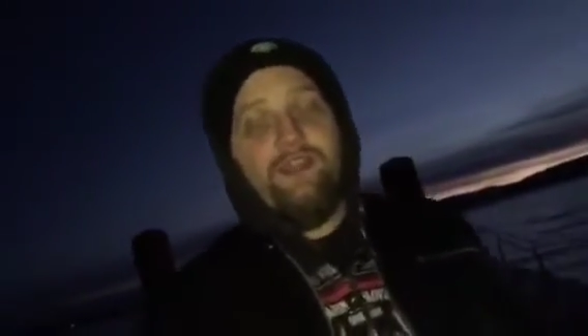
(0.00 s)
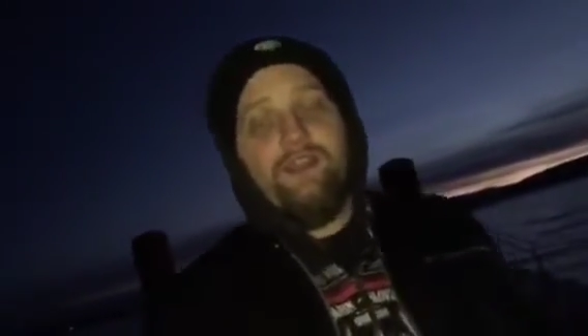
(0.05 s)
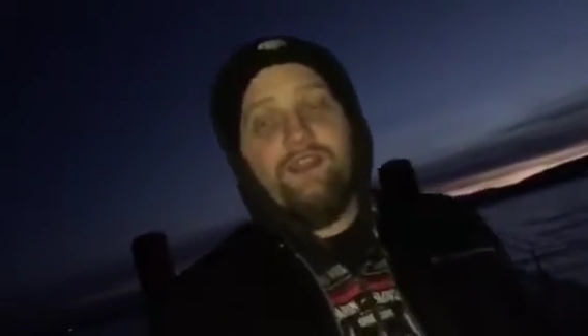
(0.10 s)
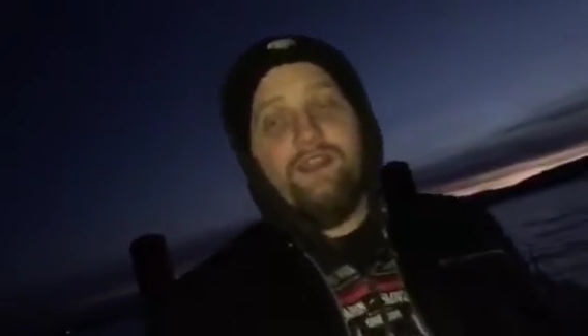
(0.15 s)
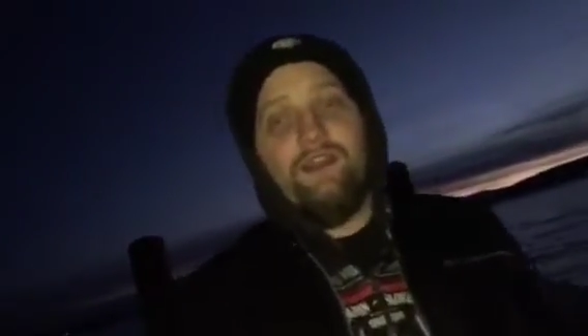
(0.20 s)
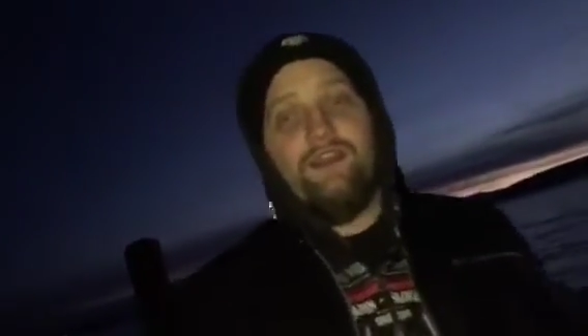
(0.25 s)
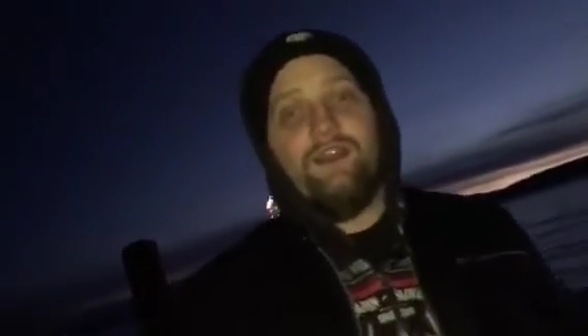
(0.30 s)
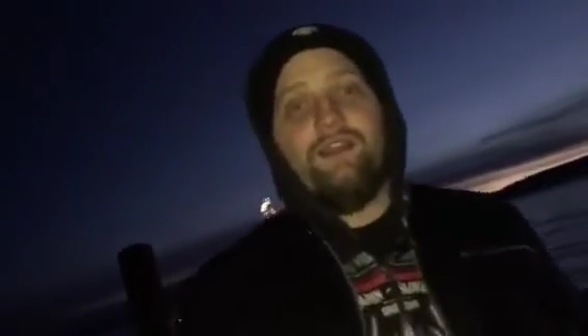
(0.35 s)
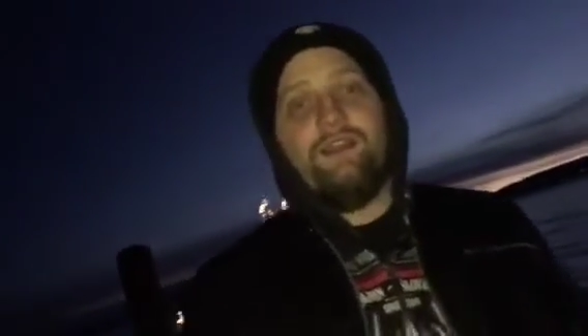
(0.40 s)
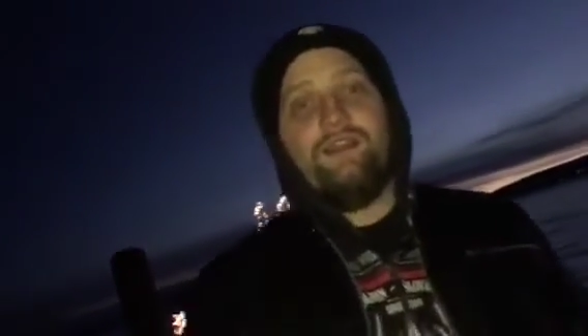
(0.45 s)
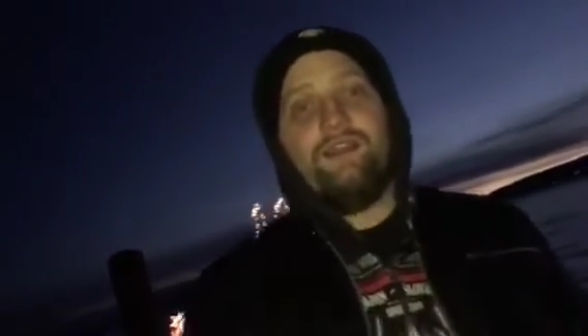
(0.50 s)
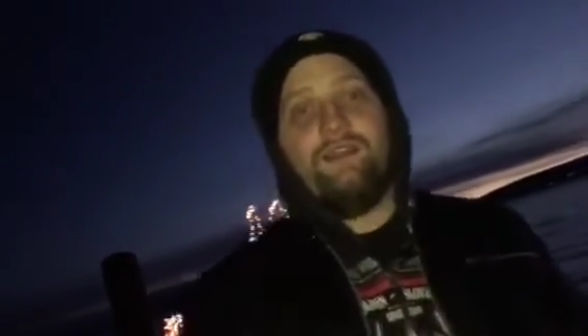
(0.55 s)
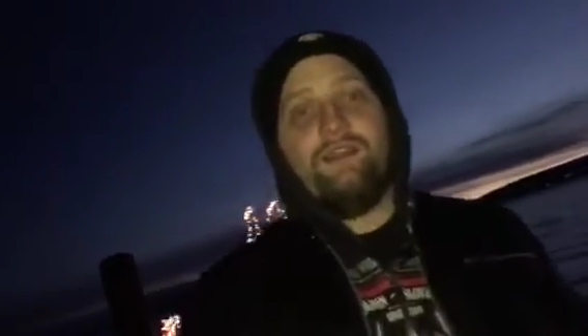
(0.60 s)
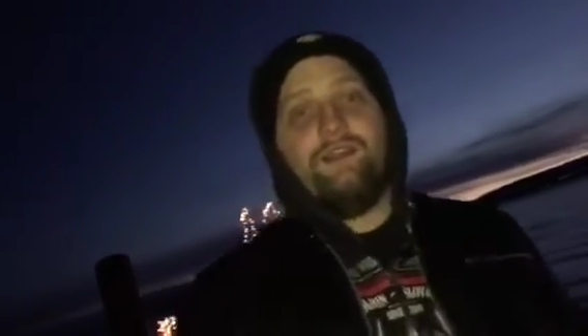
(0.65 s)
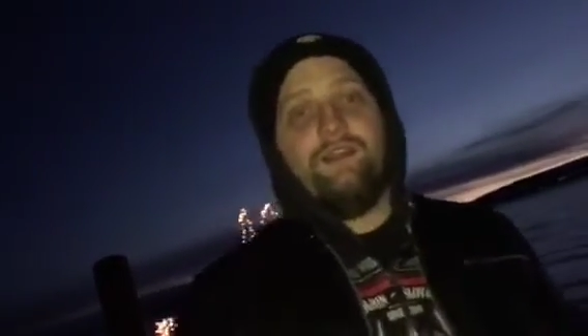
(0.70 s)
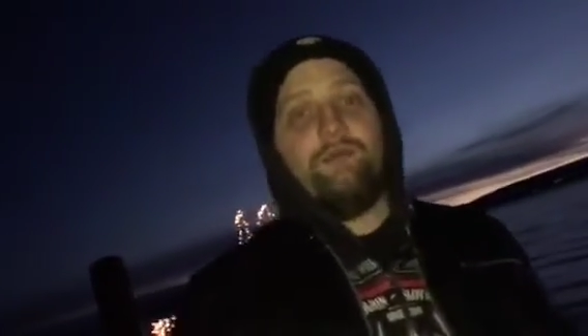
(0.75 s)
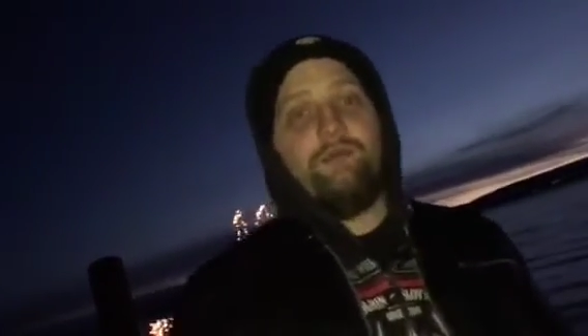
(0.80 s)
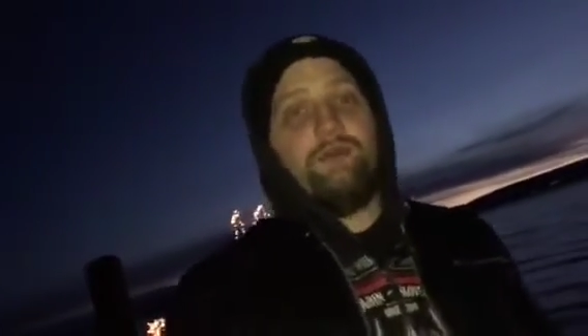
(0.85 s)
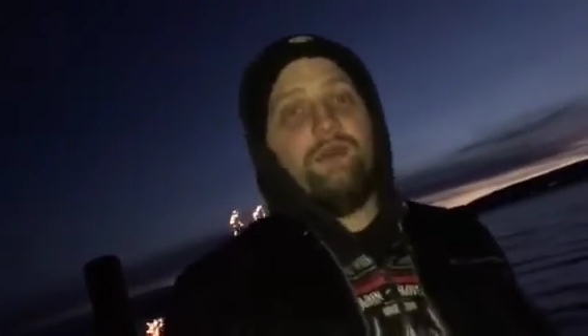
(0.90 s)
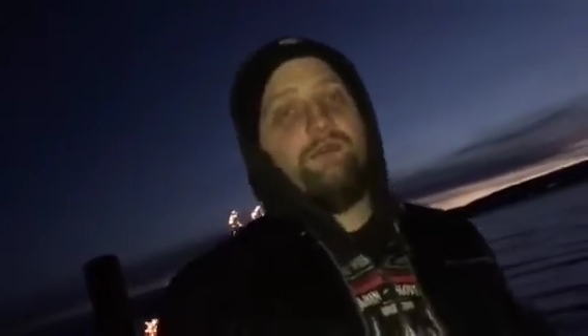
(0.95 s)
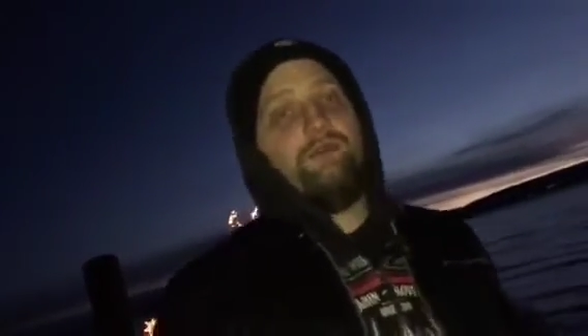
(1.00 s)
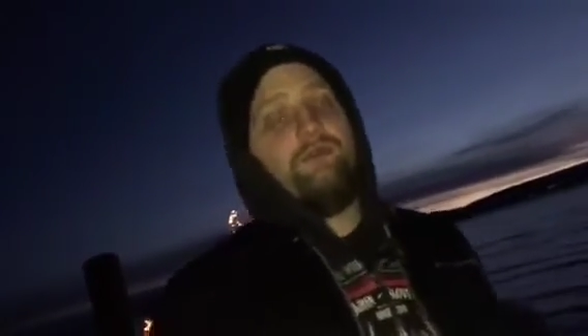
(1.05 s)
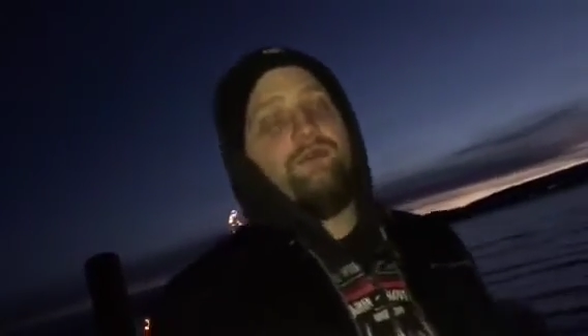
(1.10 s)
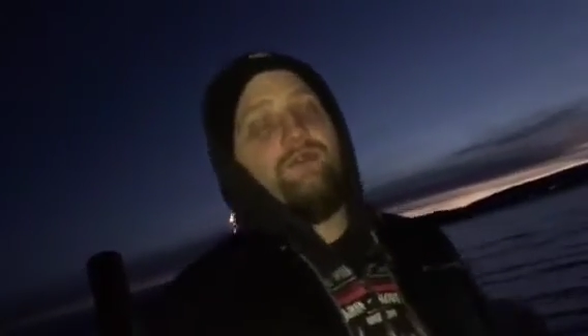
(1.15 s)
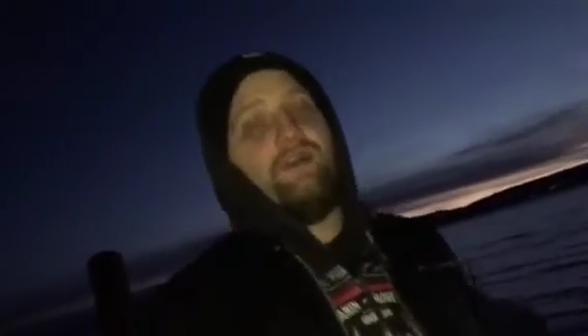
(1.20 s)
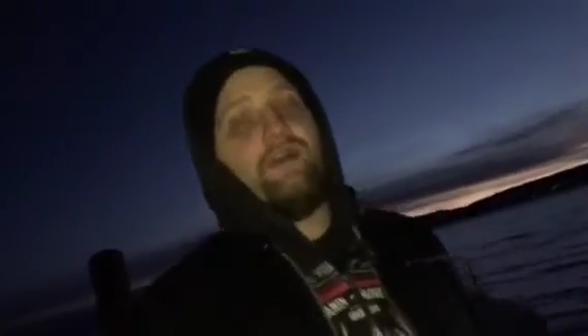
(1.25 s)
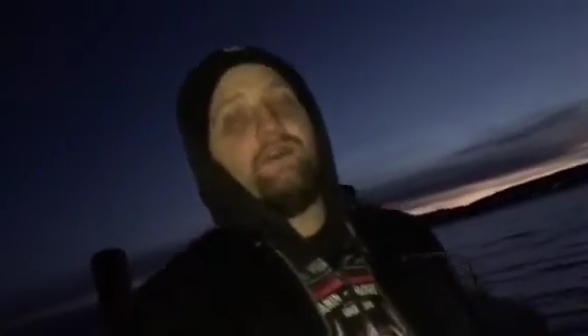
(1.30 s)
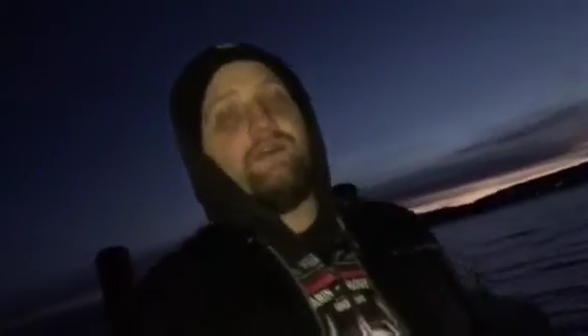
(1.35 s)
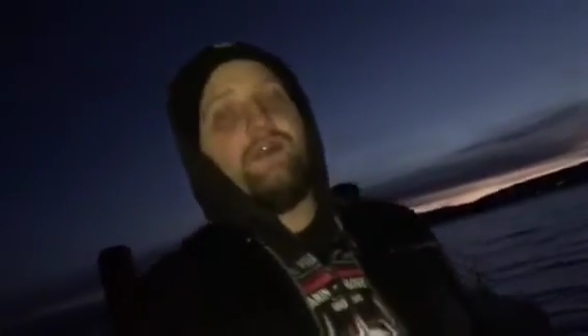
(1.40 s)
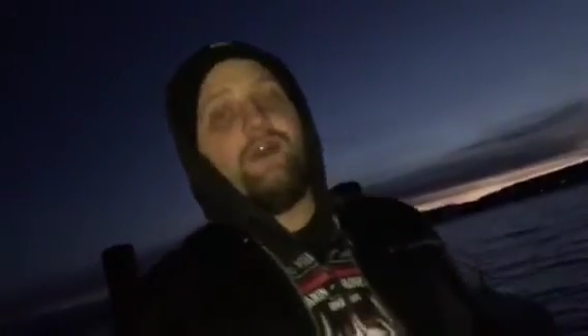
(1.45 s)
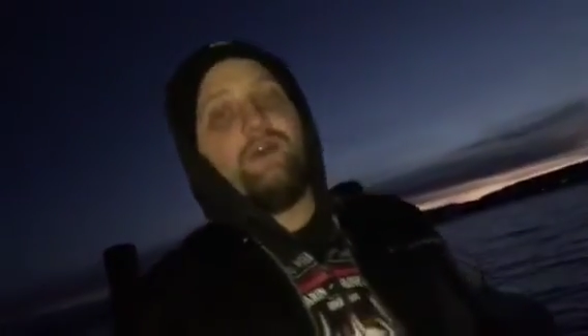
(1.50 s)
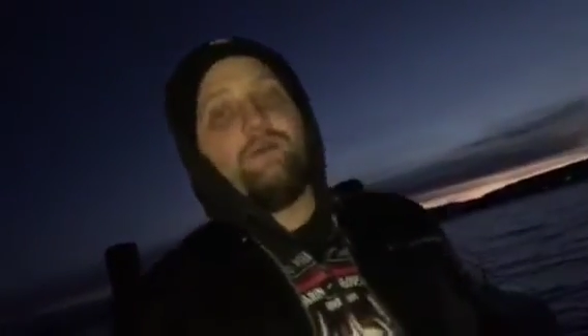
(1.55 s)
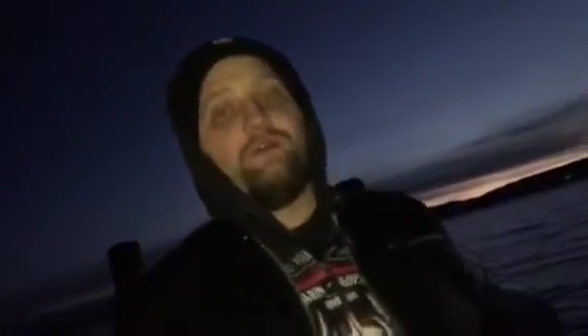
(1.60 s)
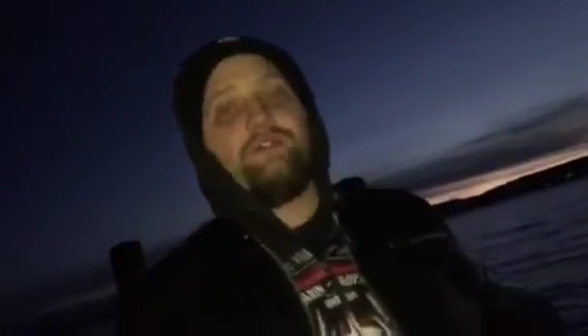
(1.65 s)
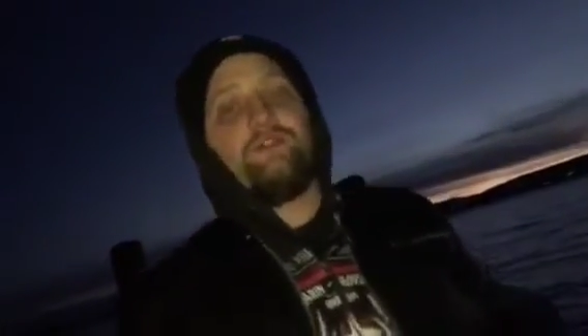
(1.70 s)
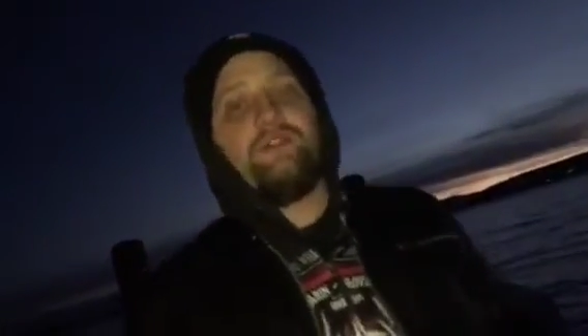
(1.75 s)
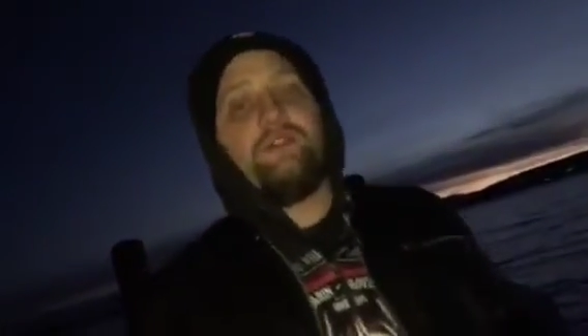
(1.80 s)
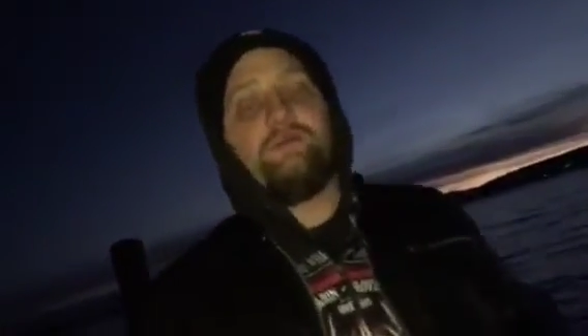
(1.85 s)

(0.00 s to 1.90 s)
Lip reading: But then we found out a